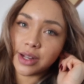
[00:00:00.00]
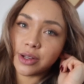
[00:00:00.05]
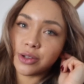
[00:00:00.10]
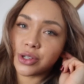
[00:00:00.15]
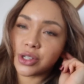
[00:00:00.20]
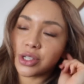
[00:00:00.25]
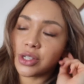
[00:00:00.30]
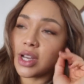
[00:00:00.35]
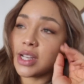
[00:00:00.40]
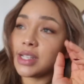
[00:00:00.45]
It
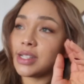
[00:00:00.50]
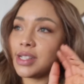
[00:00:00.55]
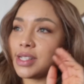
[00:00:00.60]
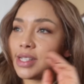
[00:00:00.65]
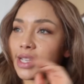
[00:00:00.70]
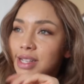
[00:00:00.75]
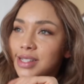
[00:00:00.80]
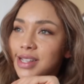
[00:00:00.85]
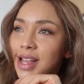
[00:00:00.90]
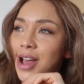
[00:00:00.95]
was just nice to
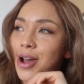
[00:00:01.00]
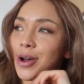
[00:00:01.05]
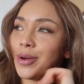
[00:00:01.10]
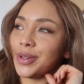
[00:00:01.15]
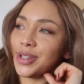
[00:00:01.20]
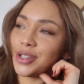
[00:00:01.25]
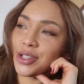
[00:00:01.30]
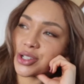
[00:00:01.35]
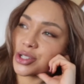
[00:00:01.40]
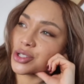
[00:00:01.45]
sit
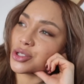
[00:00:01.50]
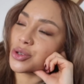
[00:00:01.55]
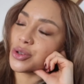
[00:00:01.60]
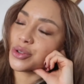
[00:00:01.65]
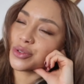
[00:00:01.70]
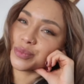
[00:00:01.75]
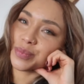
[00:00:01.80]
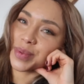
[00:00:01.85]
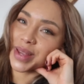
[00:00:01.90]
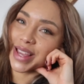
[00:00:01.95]
down and just
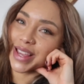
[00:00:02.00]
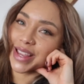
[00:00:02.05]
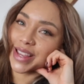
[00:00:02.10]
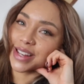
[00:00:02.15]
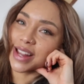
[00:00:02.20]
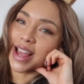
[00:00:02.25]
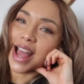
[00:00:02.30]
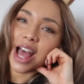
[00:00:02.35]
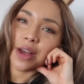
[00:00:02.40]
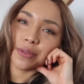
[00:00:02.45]
sort of be
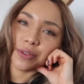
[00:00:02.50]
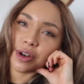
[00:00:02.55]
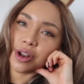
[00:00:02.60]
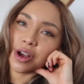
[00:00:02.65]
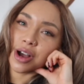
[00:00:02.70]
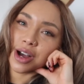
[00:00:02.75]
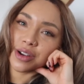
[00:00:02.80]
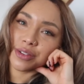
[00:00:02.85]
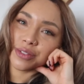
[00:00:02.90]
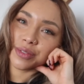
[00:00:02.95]
like, have a
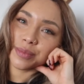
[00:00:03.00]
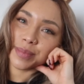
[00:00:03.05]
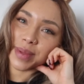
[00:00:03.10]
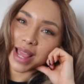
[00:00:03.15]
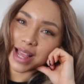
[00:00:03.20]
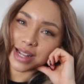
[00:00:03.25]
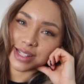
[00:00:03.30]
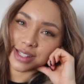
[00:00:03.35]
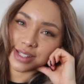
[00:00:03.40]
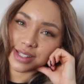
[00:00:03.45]
laugh,
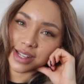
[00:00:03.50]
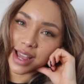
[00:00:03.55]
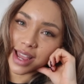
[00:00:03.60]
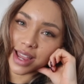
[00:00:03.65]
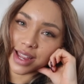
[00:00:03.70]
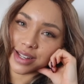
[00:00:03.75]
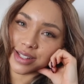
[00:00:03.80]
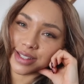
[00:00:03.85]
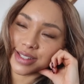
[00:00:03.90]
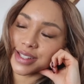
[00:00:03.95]
be
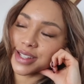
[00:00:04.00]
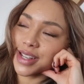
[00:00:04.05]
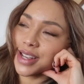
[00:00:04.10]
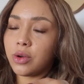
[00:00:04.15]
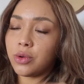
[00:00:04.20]
entertained.